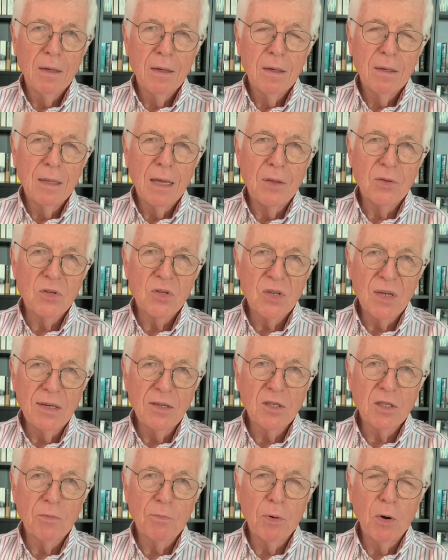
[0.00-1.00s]
that
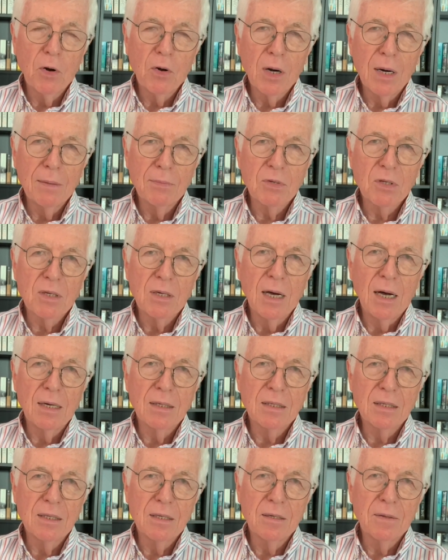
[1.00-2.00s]
since the program
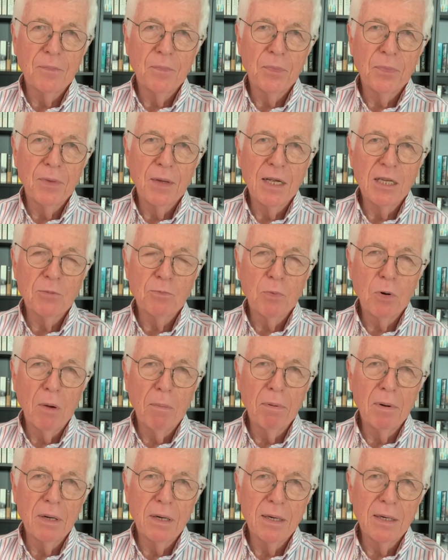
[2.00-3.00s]
started, it's
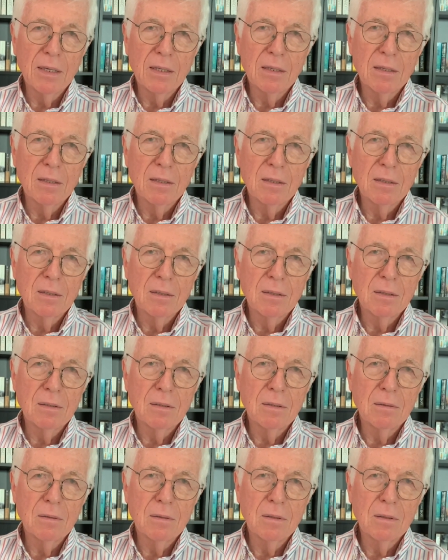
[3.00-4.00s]
probably
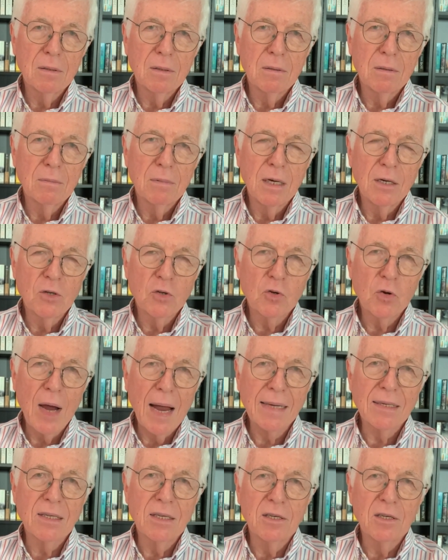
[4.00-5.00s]

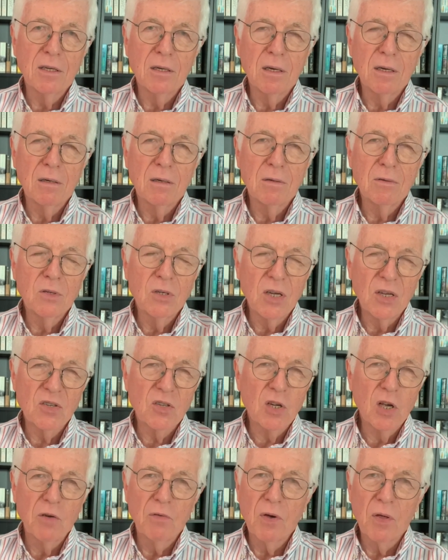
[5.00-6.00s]
attracted just
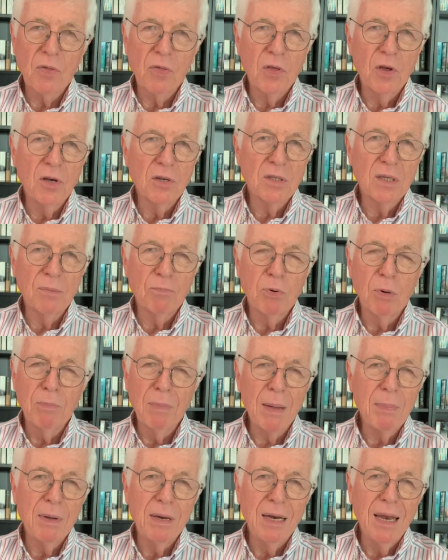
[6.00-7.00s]
over 30,
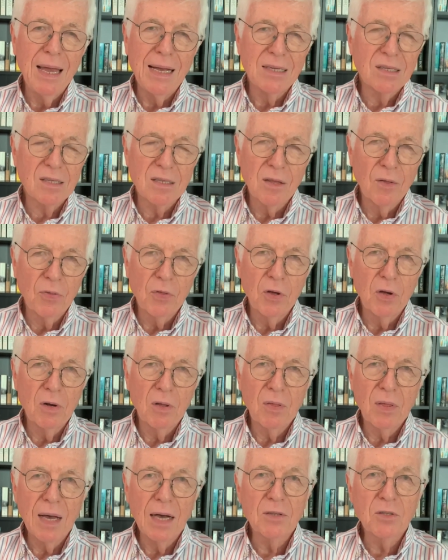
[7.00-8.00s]
maybe less than
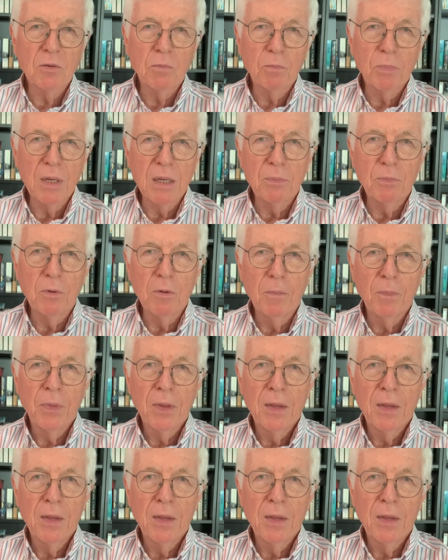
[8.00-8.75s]
30,000 people